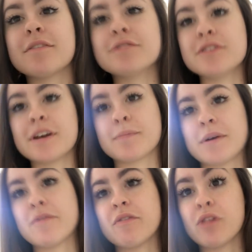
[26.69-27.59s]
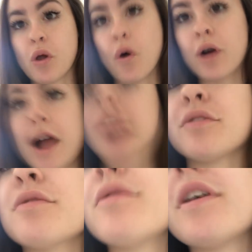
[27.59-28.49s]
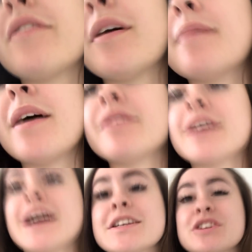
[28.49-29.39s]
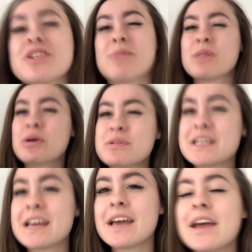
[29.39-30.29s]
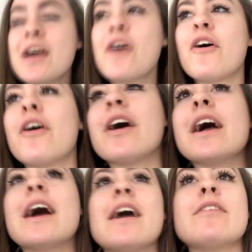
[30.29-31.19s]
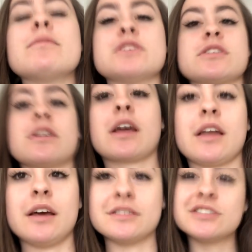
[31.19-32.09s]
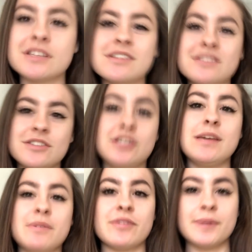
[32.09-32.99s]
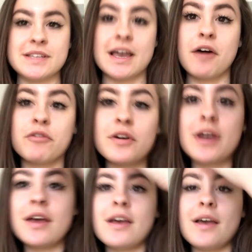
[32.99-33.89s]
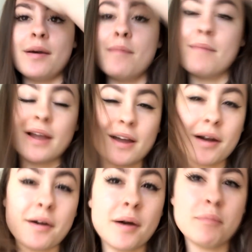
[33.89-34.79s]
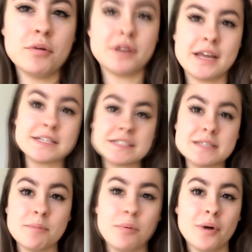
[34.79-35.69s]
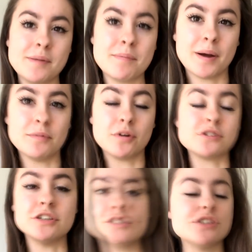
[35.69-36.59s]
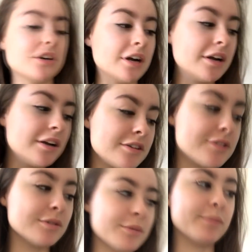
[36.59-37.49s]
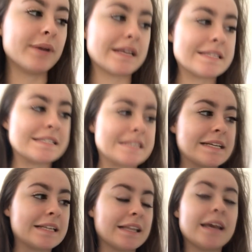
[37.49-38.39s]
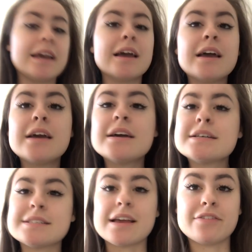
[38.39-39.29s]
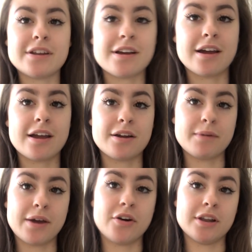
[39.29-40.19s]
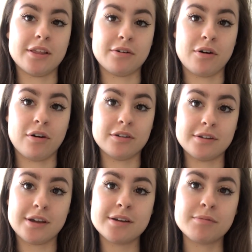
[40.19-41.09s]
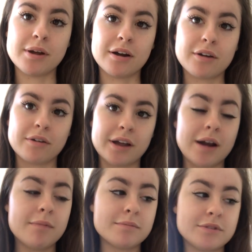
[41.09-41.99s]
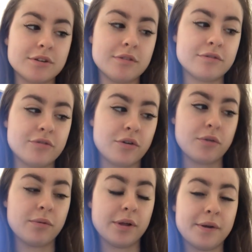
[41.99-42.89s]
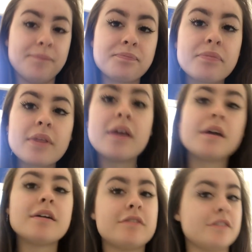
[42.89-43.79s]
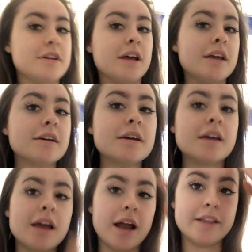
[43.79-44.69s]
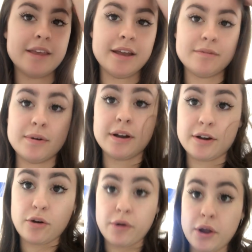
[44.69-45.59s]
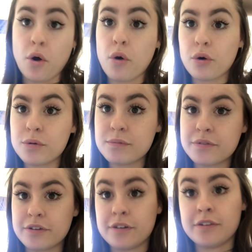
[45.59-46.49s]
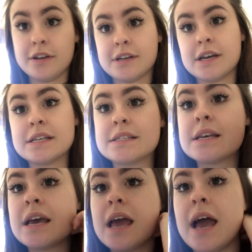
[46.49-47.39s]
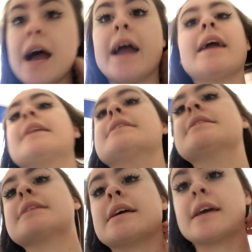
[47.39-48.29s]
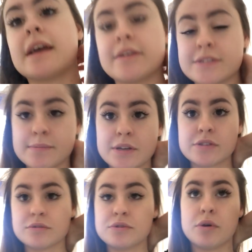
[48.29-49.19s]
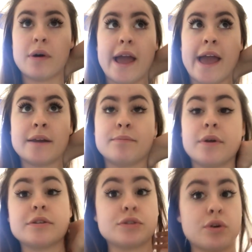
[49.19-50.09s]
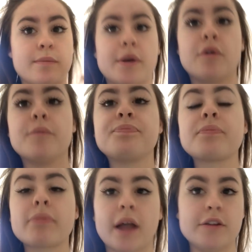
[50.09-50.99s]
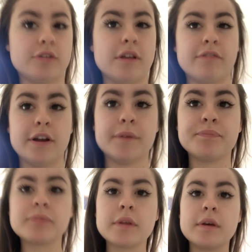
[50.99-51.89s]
of doing a bit of a vlog. I don't know if I'm ever actually gonna upload it or if I'm just gonna kind of just keep it for myself. Might upload it at some point, but I'm not too sure. So basically, Stephanie and I are away on a little holiday. We are going up to Fort William for a night, and then we're going home for a few days. And if some of you don't know, Edinburgh is not my home. I do live here,